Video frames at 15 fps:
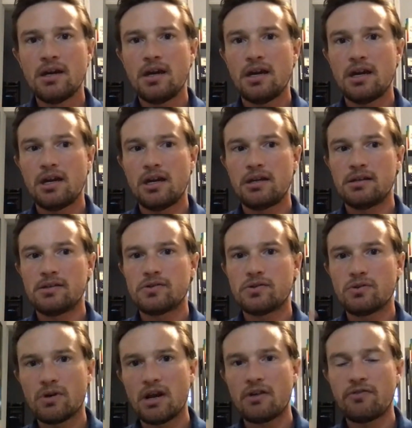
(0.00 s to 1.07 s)
And so
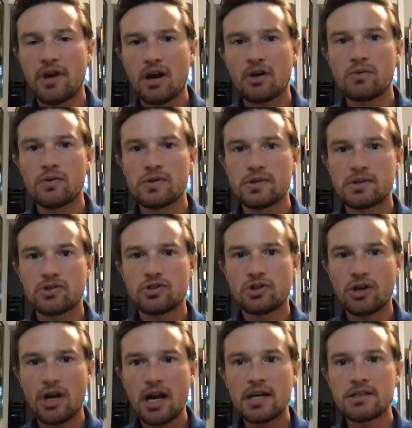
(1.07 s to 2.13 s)
what I found was
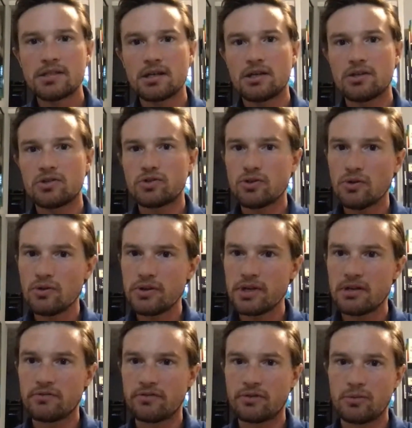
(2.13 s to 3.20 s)
trying to control the
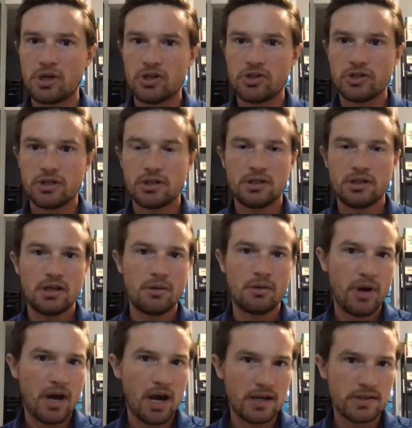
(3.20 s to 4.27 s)
inflammation in a
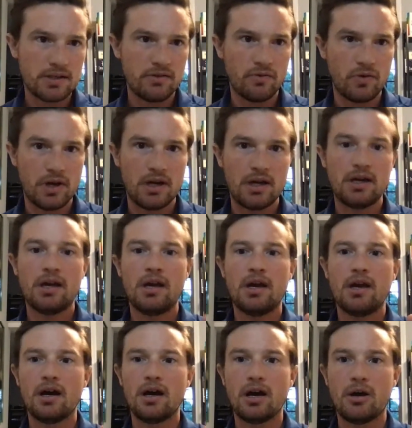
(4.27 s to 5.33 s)
positive way
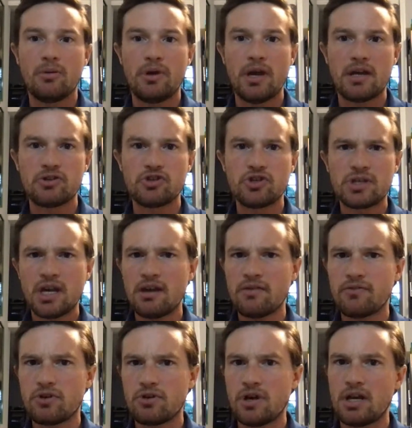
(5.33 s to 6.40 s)
and just kind
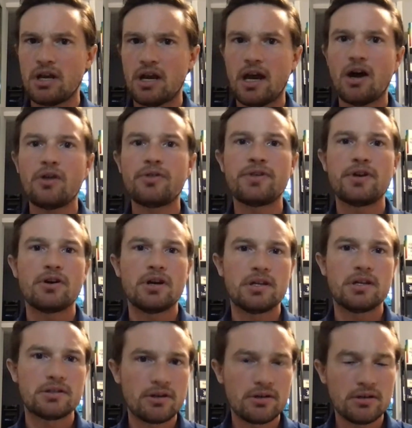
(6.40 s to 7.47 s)
of create a healthier
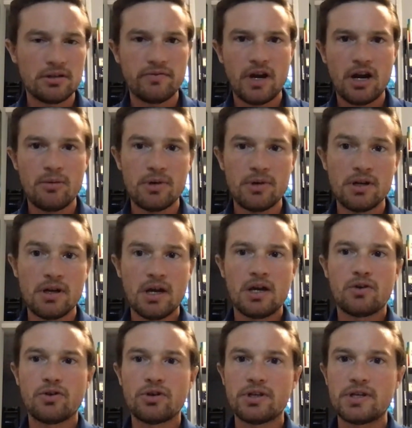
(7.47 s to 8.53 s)
internal environment
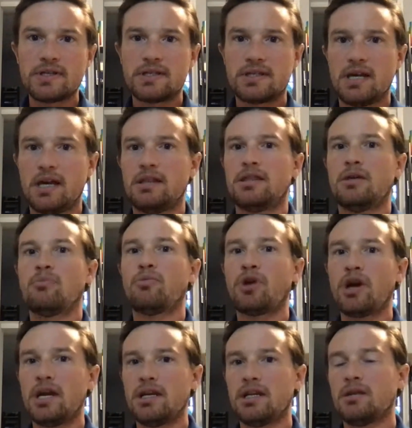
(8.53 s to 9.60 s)
really set the
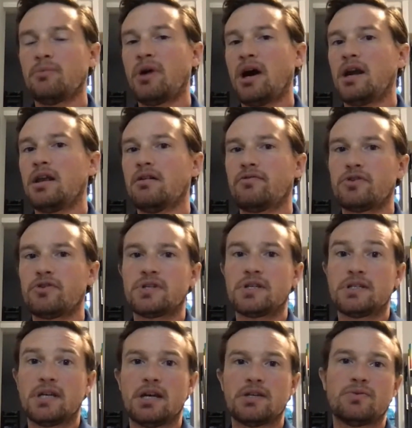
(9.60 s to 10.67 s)
brain and the body up for
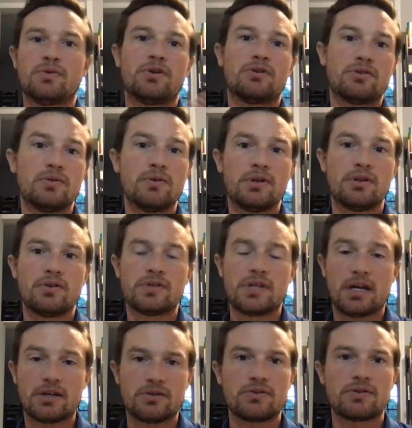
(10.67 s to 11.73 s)
success when you're doing those
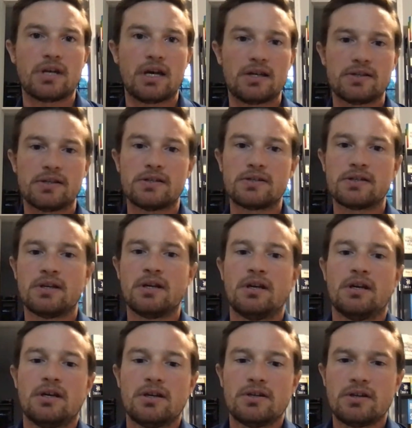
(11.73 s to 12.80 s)
exercises.
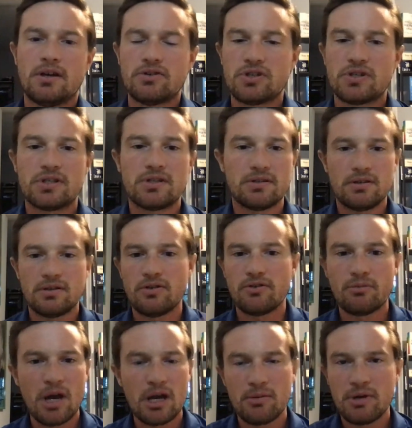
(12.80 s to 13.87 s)
So you
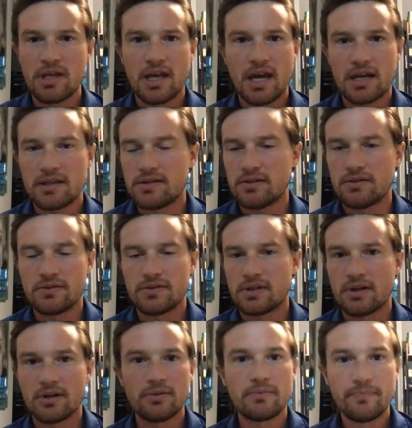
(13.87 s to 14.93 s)
reminded me of that too. So.